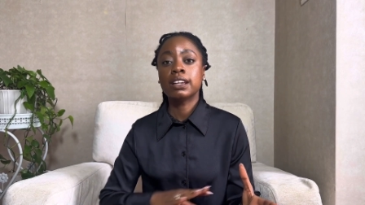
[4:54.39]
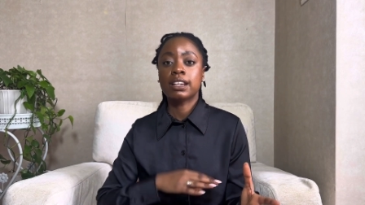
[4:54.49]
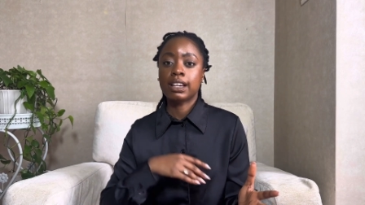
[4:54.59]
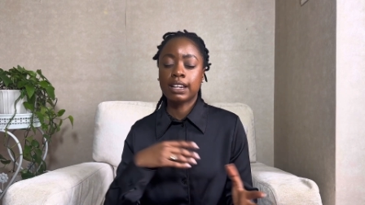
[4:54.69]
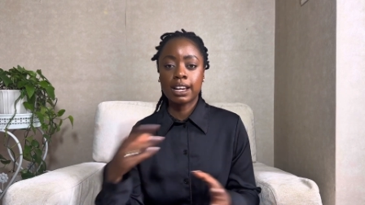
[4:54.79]

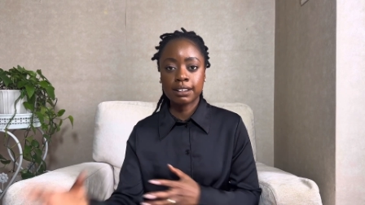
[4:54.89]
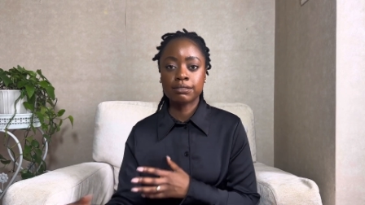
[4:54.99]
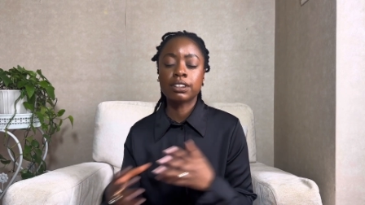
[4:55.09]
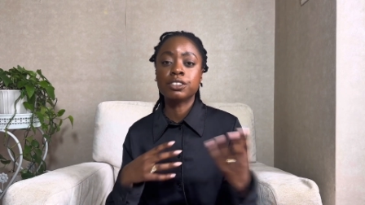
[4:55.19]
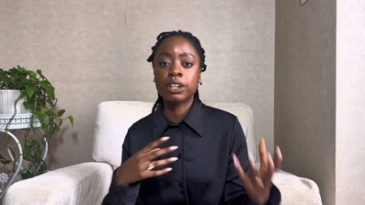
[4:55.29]
and
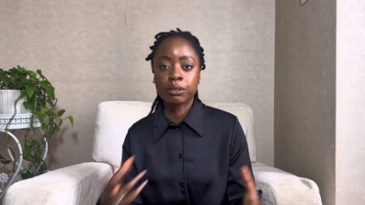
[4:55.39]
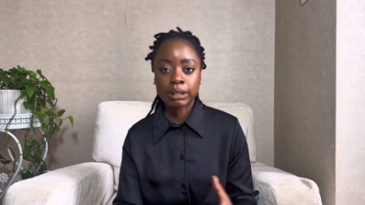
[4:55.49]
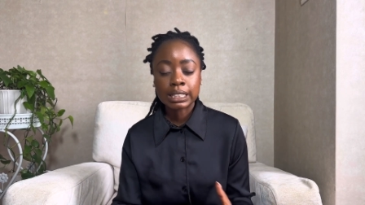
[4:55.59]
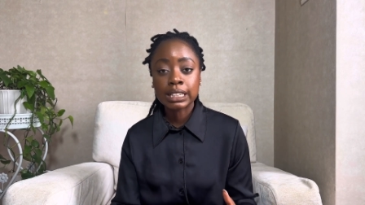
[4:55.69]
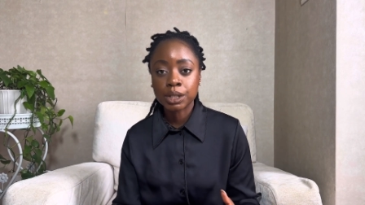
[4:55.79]
have a
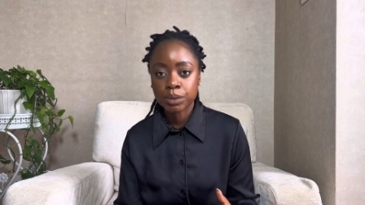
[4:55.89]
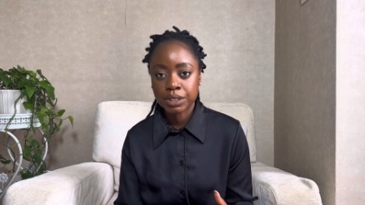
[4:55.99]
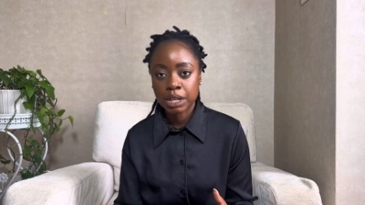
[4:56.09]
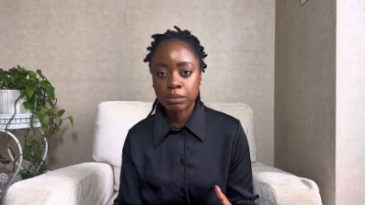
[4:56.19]
direct link with them.